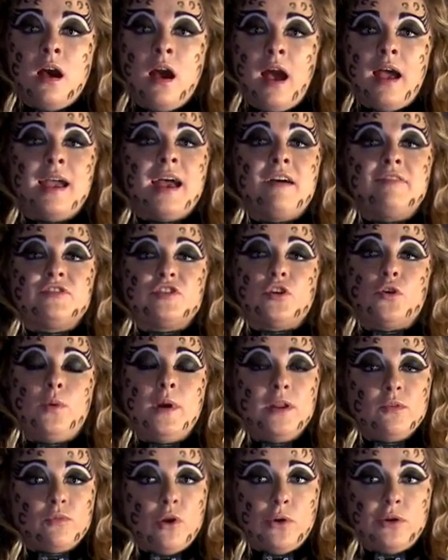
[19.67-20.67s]
I have to
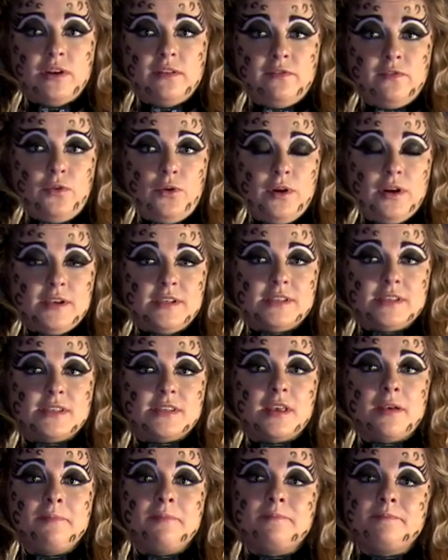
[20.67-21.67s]
quit Ronan
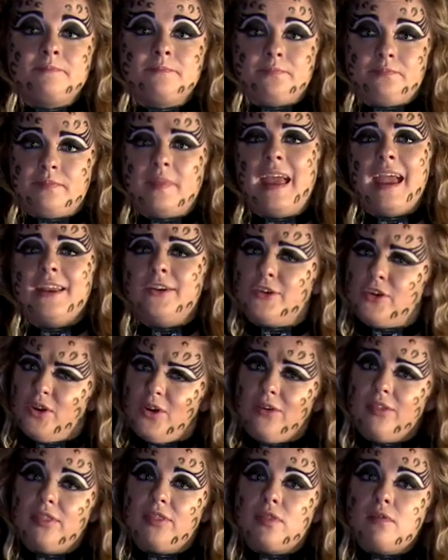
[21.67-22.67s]
Force and
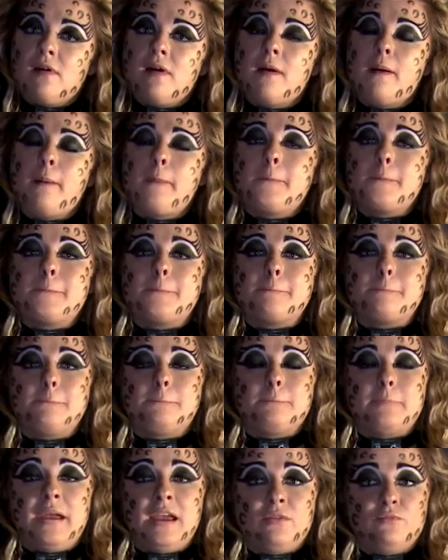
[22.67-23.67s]
Earth
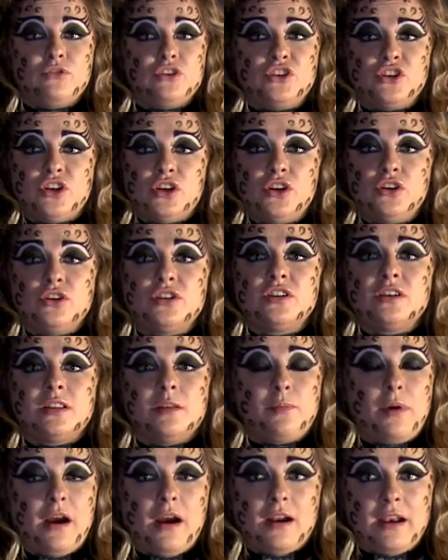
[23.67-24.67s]
and return to
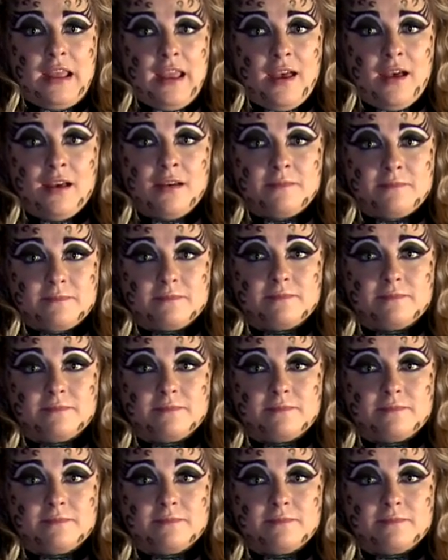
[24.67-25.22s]
Leopardia.